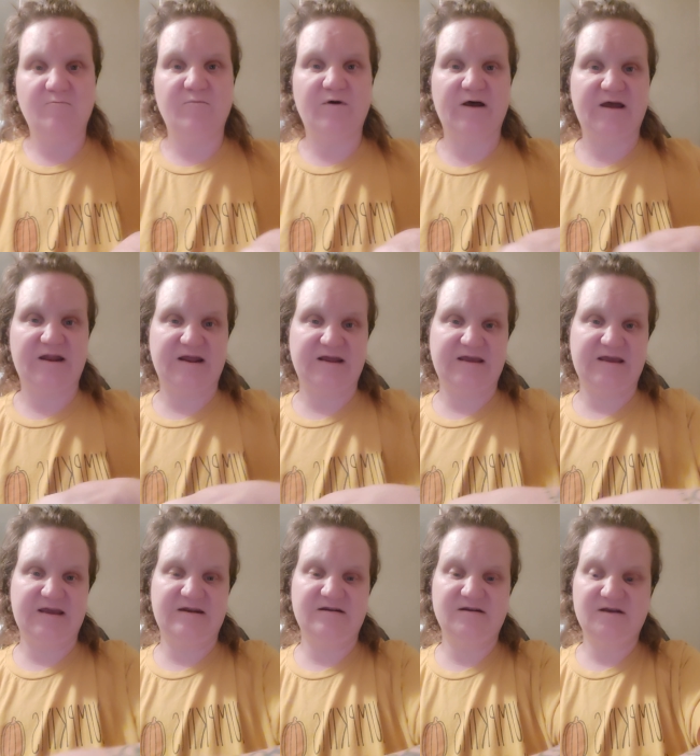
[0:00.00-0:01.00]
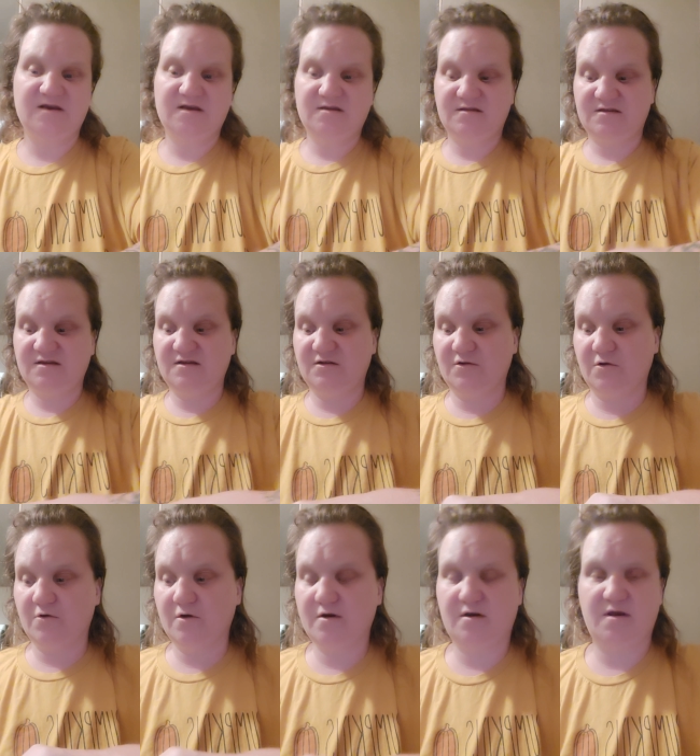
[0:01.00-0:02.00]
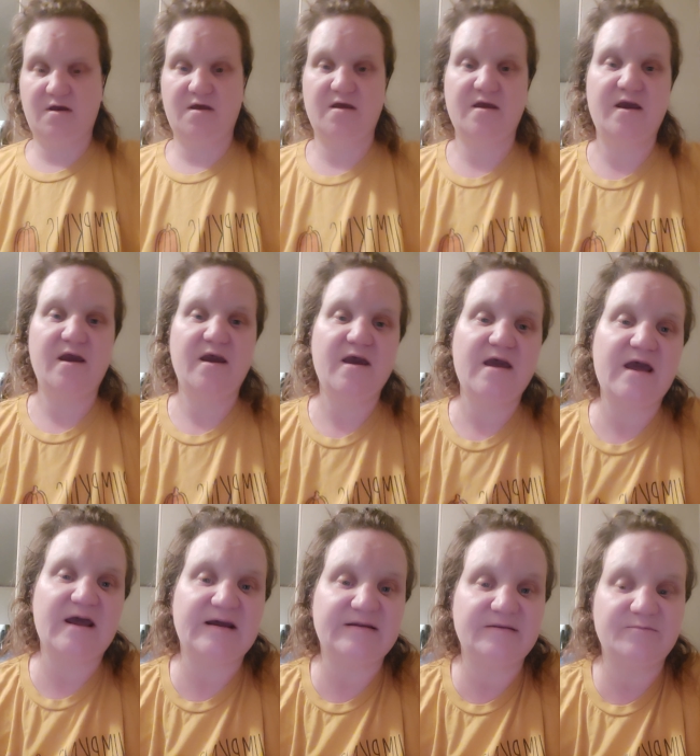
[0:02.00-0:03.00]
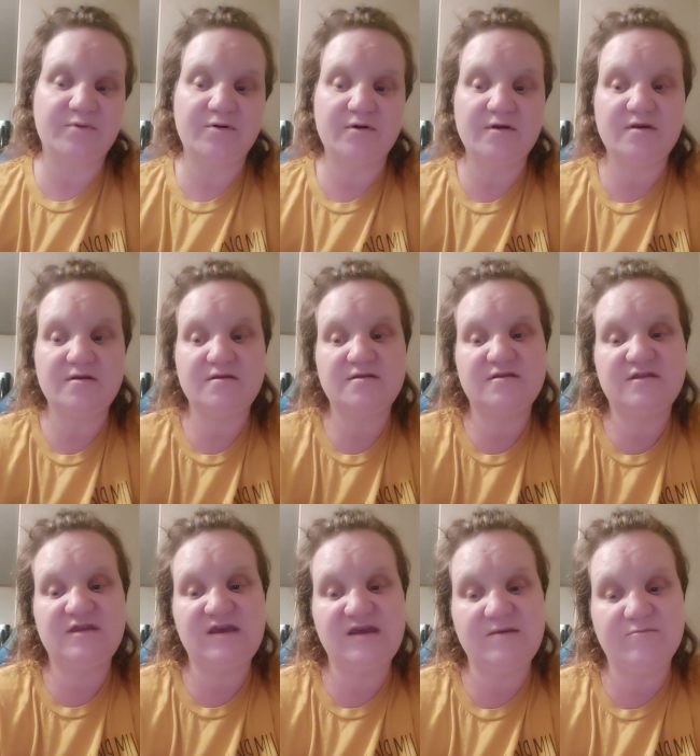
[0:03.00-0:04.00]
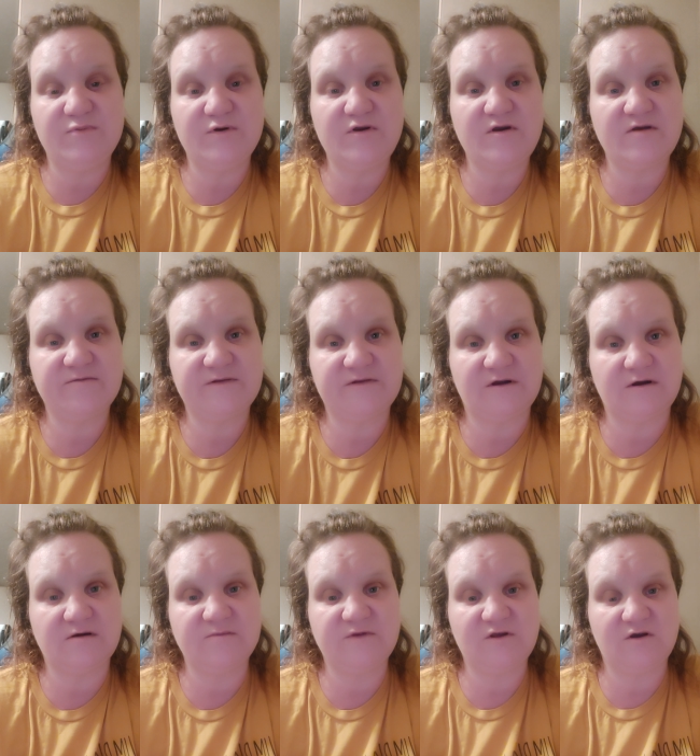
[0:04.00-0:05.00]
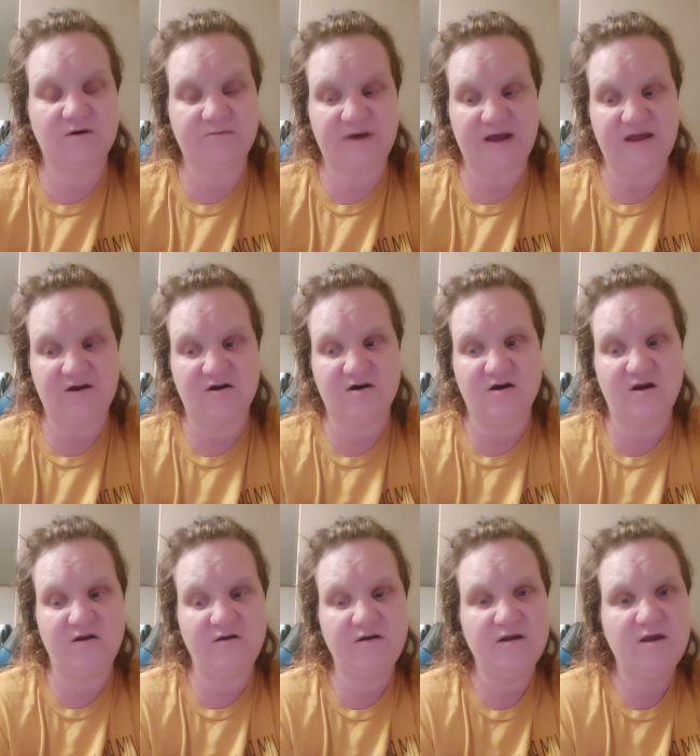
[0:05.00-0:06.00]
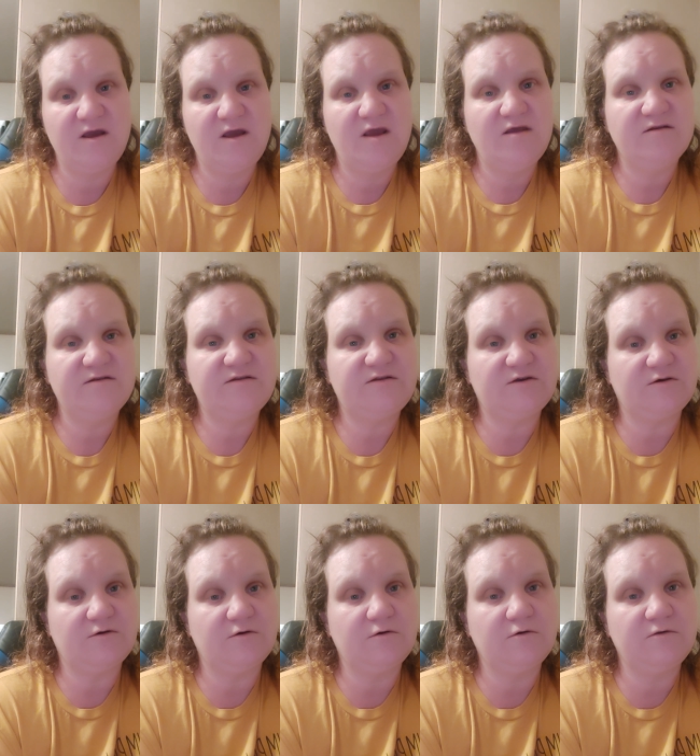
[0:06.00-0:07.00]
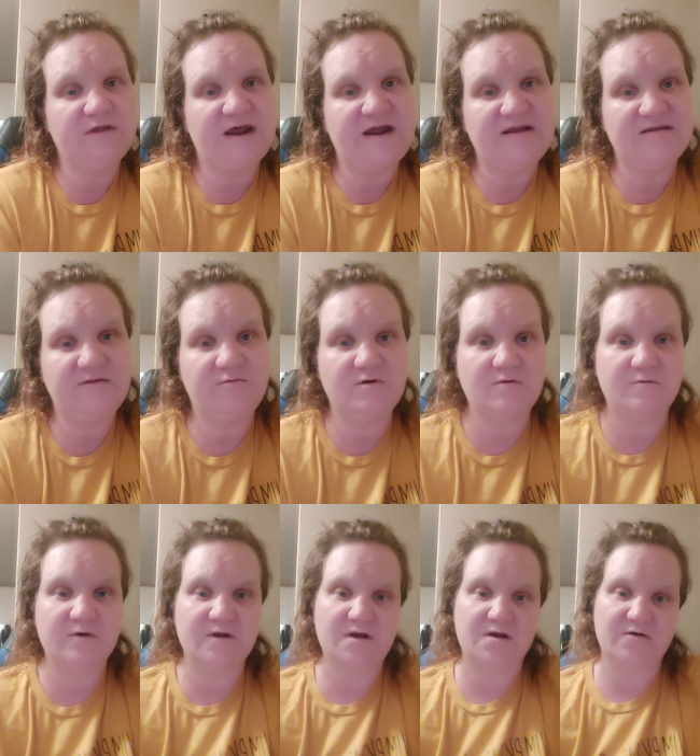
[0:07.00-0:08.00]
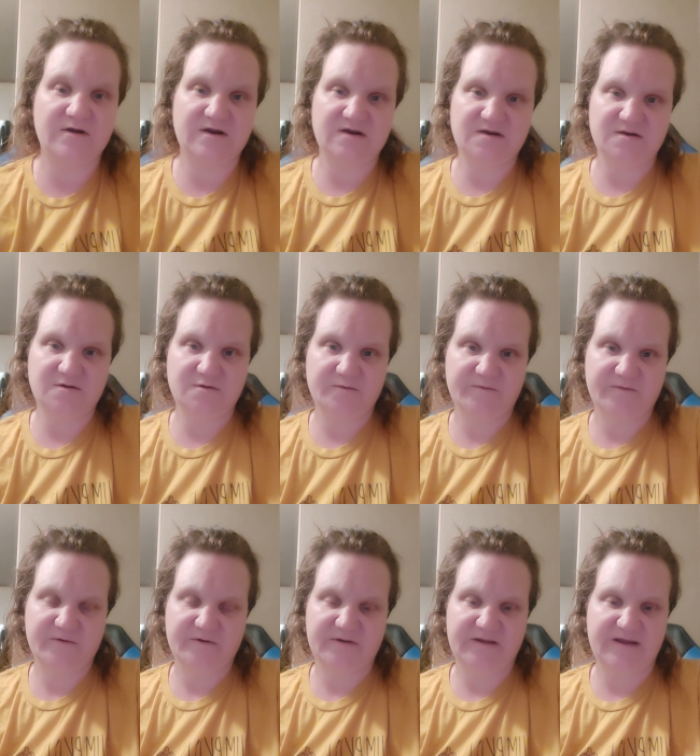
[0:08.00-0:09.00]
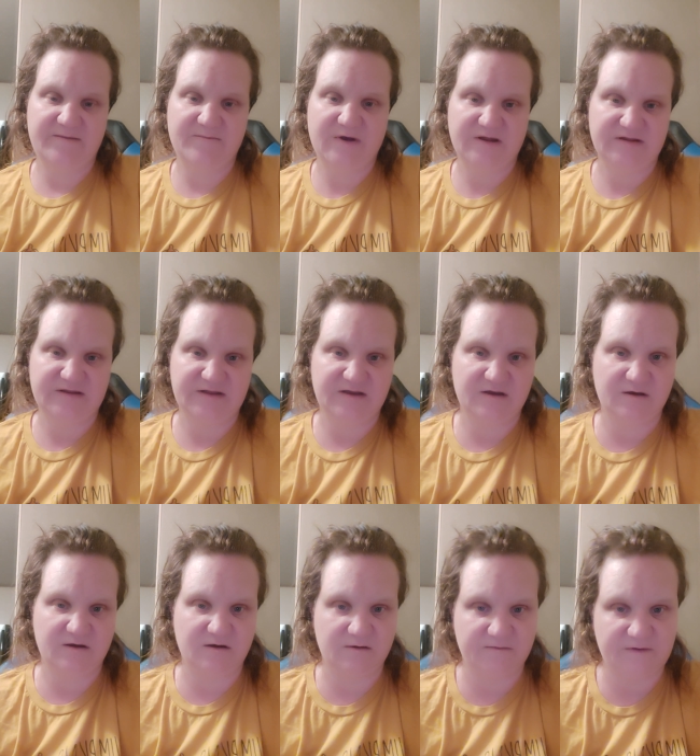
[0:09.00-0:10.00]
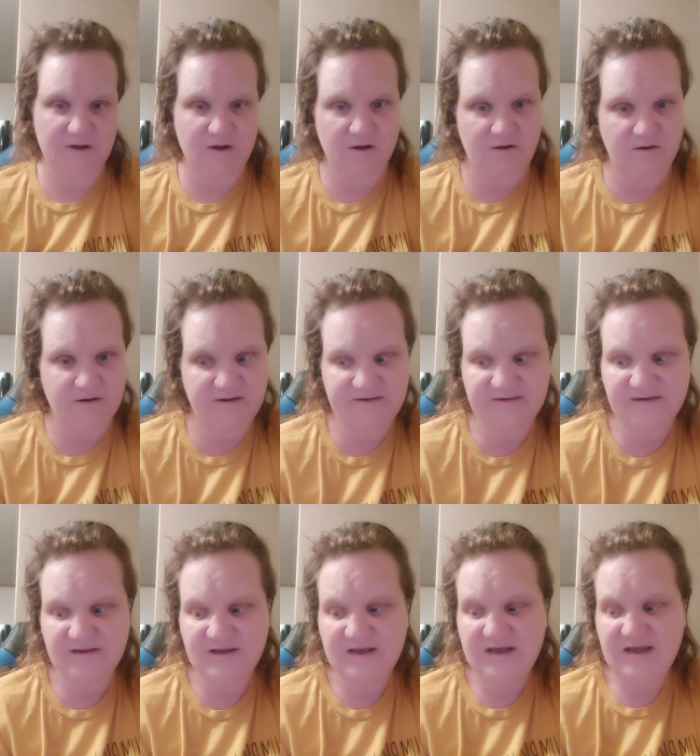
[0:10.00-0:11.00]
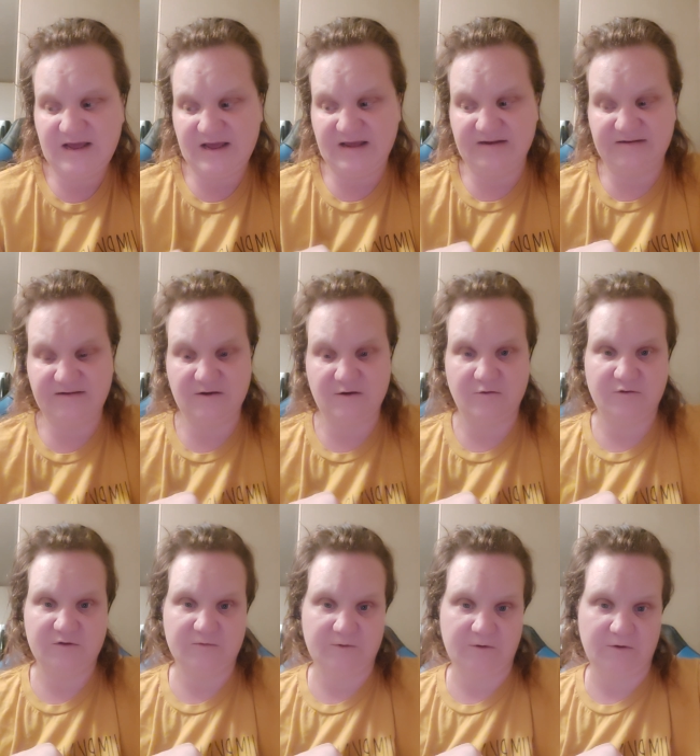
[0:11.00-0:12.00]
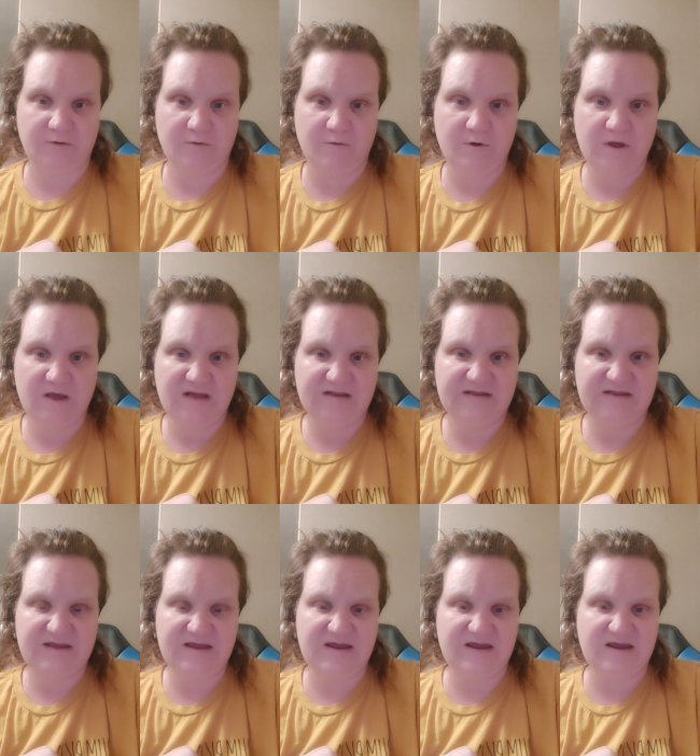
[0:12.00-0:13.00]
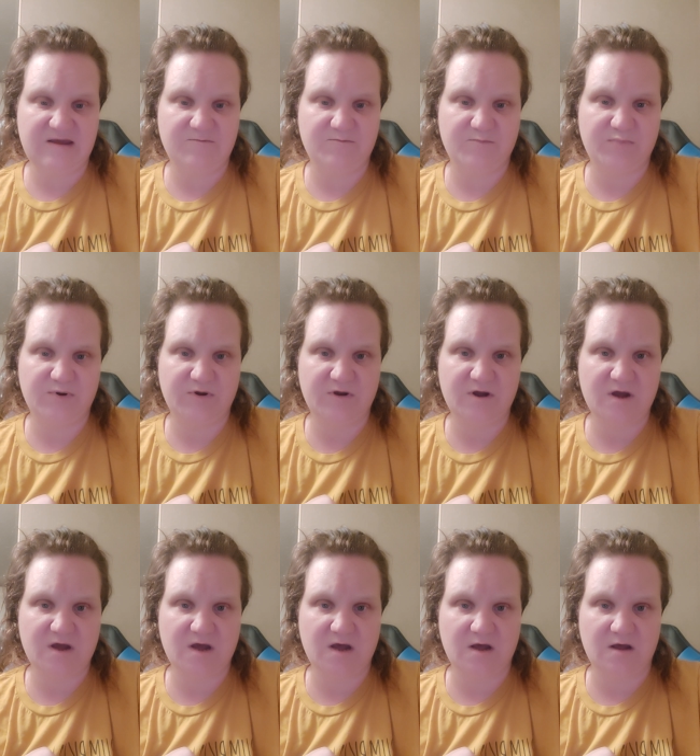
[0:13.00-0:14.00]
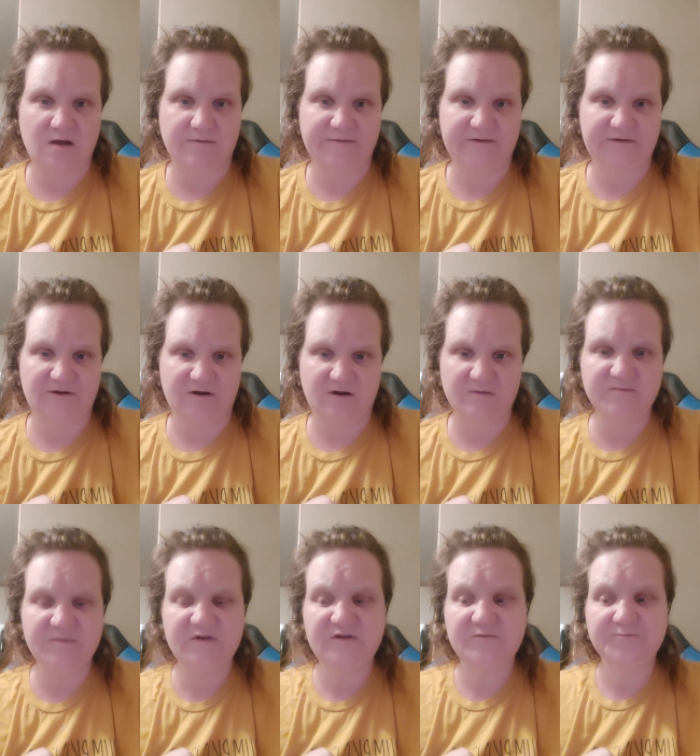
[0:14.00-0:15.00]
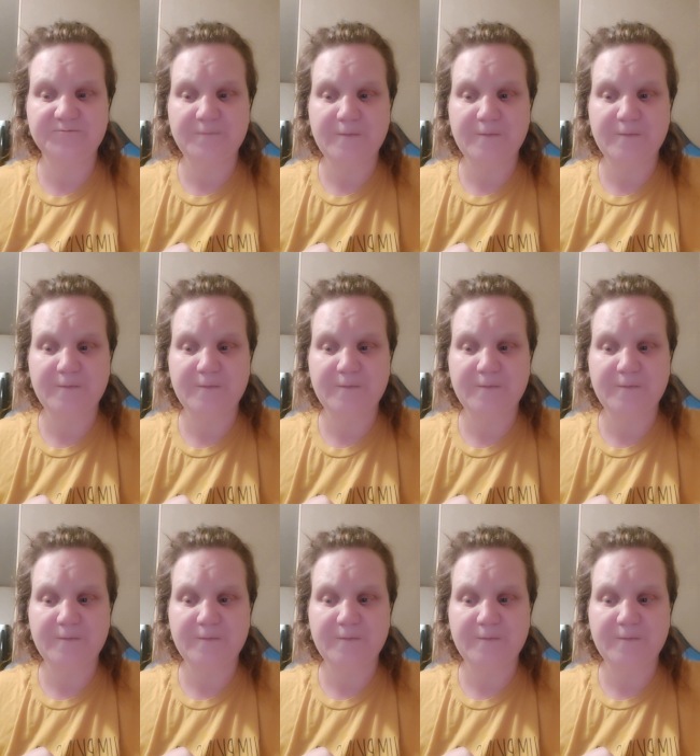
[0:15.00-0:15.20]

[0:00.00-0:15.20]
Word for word: But again, the Lord has put the book of Psalms on my heart. So that is what we're going to do for the month of August is go through the book of Psalms.